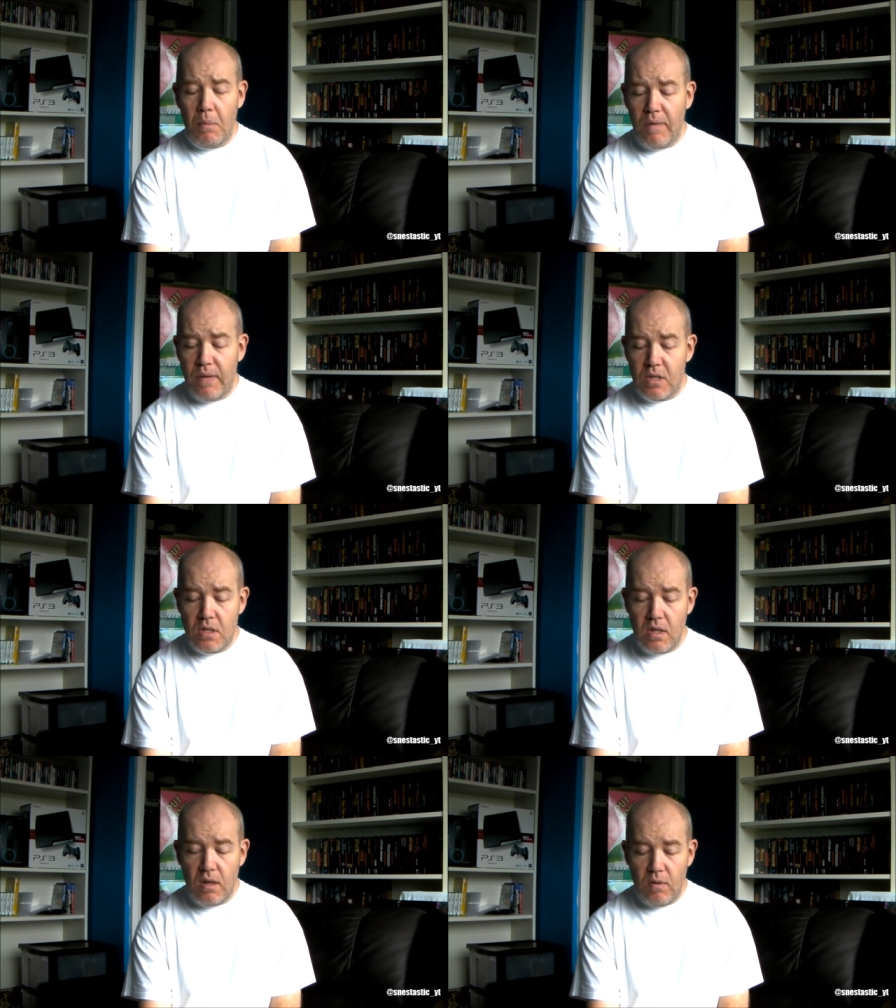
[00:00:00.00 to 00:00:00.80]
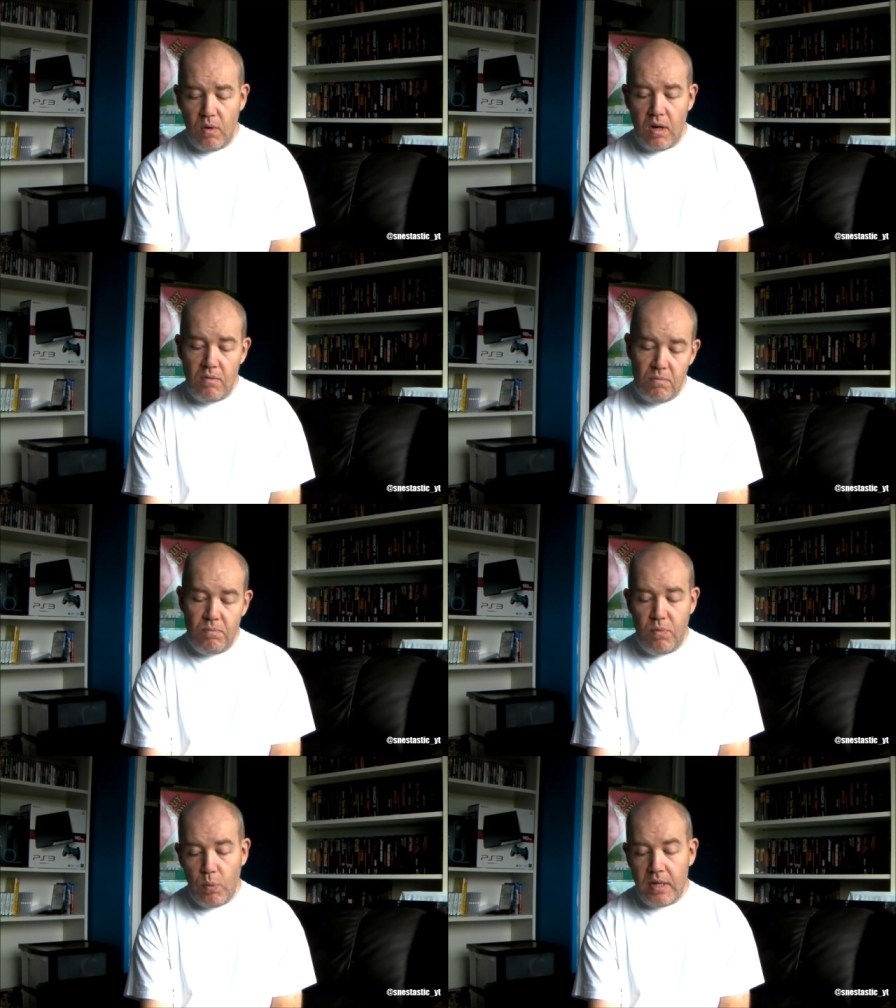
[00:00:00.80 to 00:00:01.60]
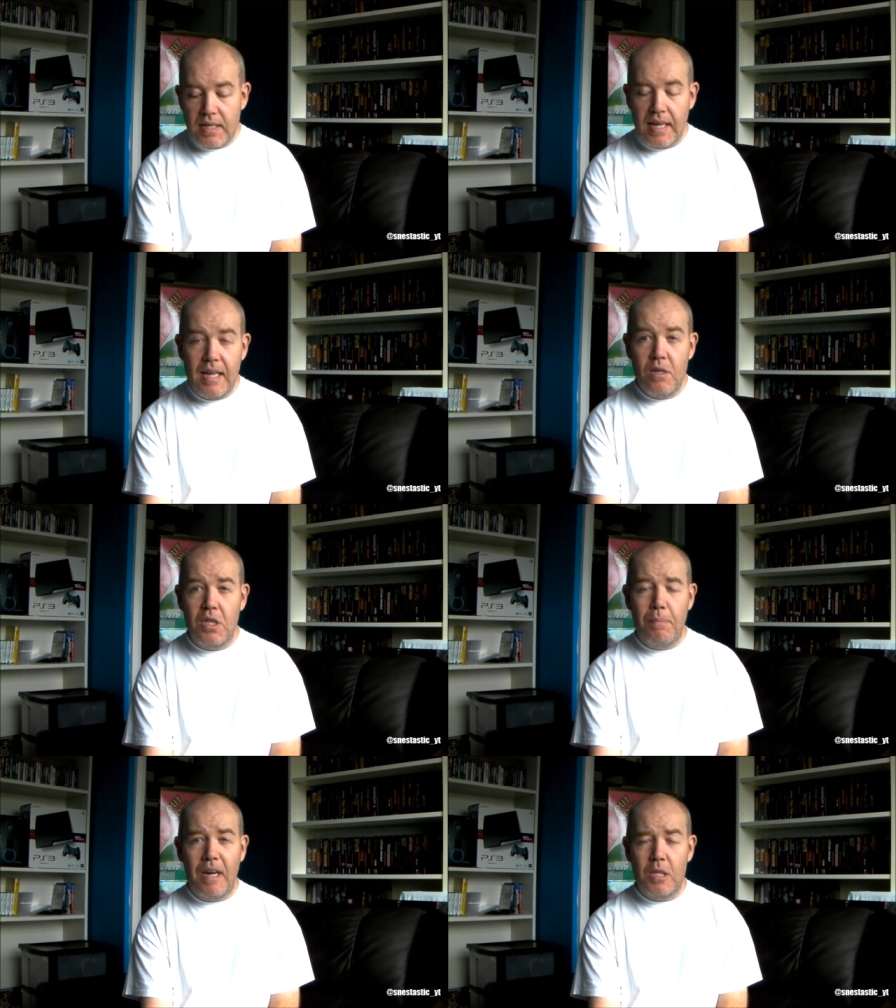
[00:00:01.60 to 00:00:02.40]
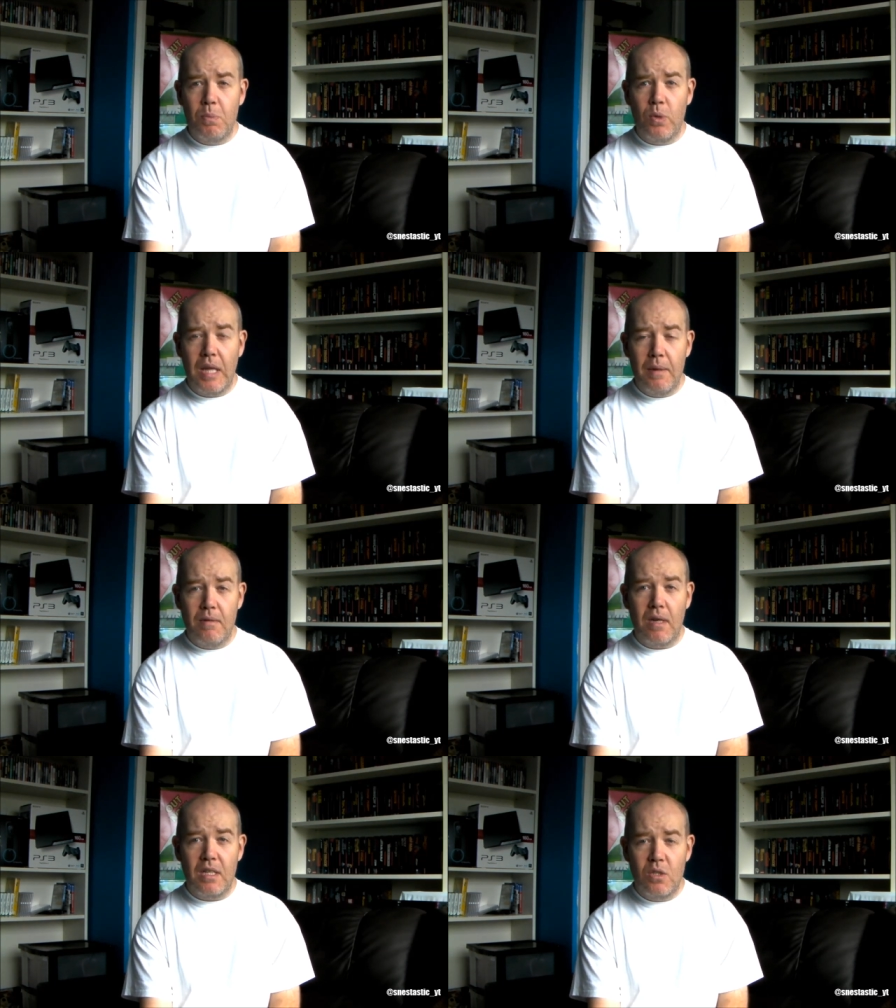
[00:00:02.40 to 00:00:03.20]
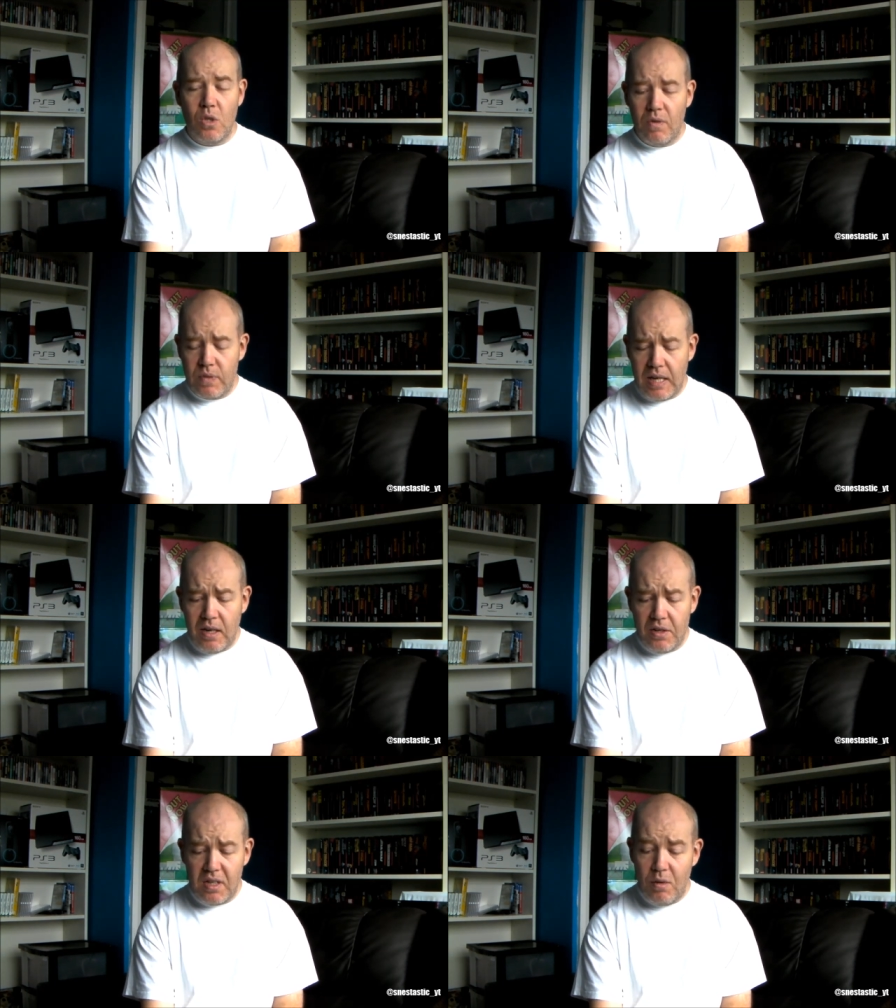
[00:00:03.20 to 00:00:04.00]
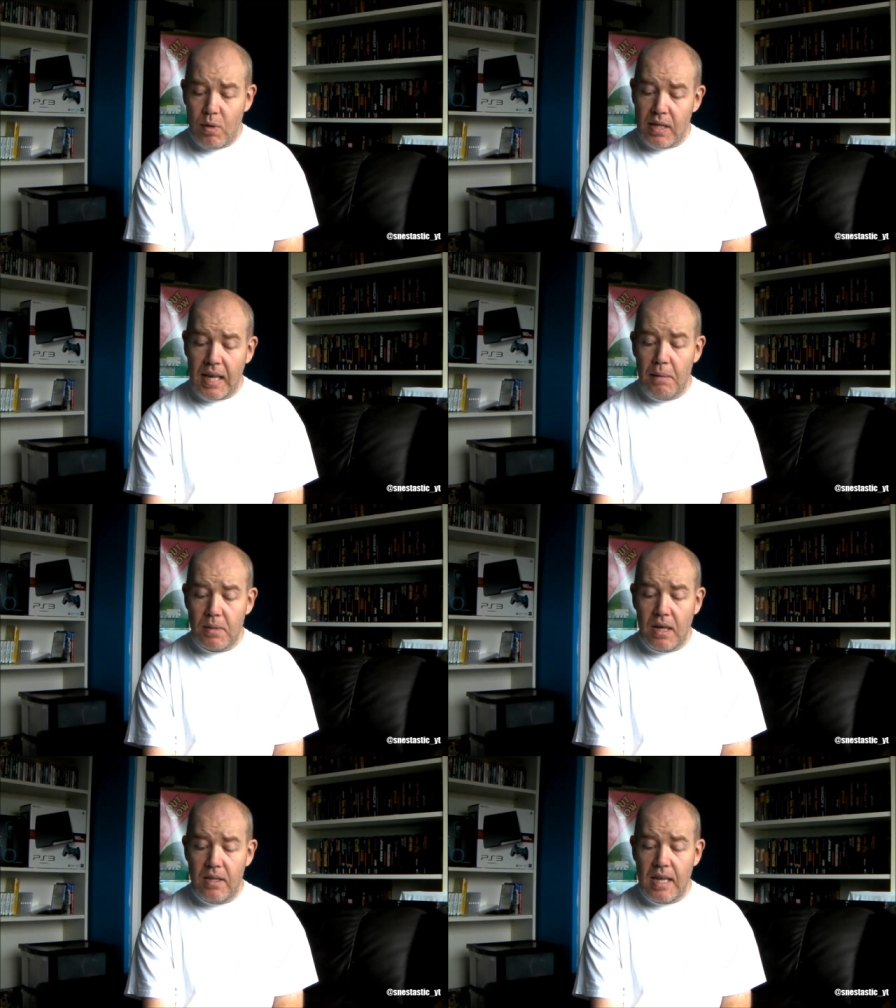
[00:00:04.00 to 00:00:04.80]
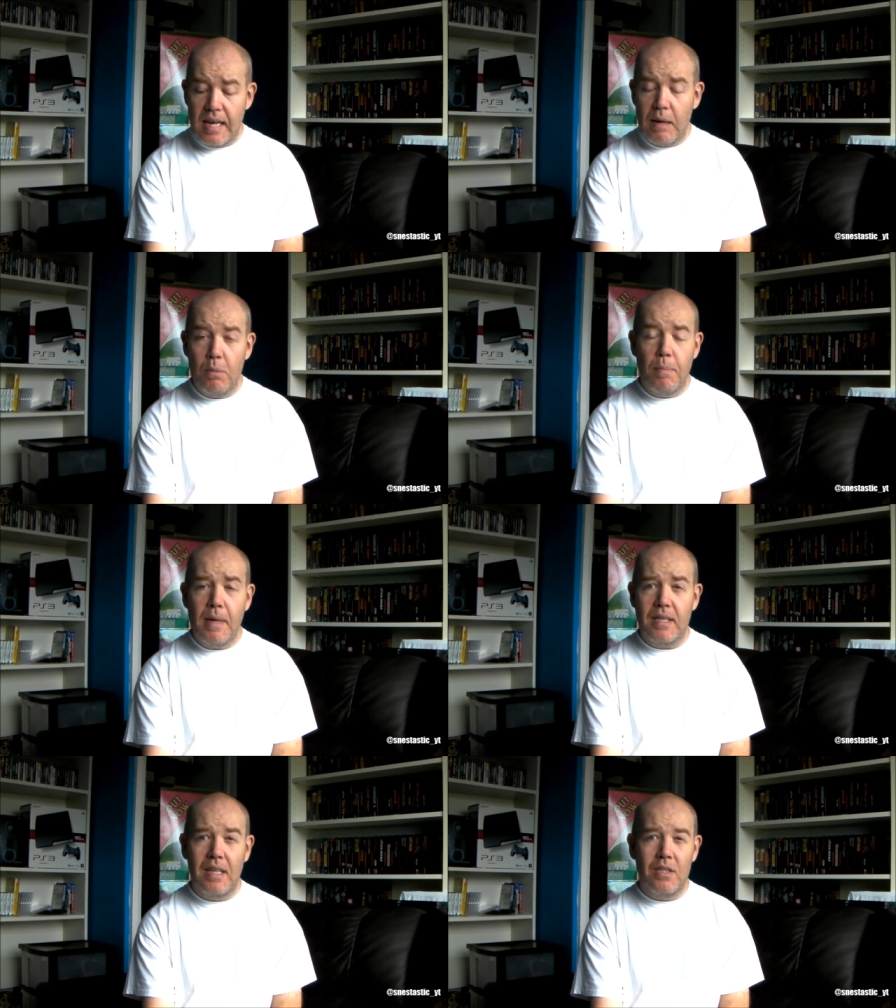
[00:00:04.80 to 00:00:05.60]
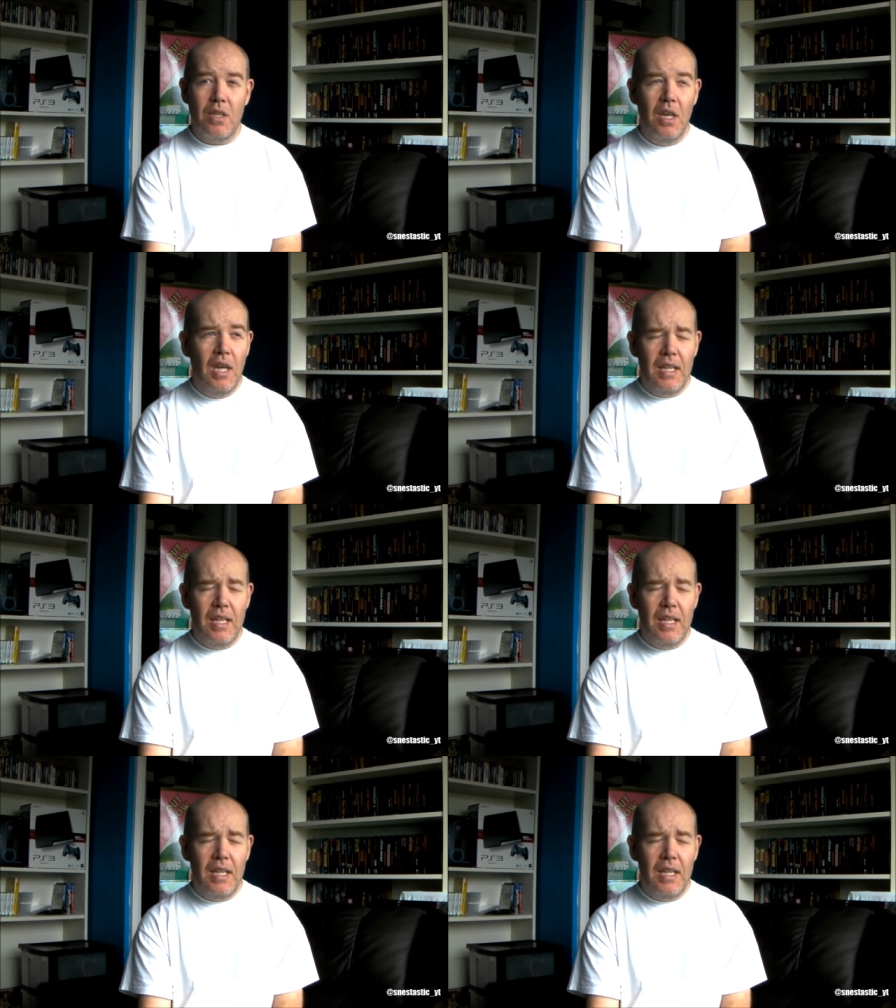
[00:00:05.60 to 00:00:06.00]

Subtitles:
If it's from what you're saying, they're using the balance board, that I can sort of get an idea of what the games are, and yeah, that would make sense.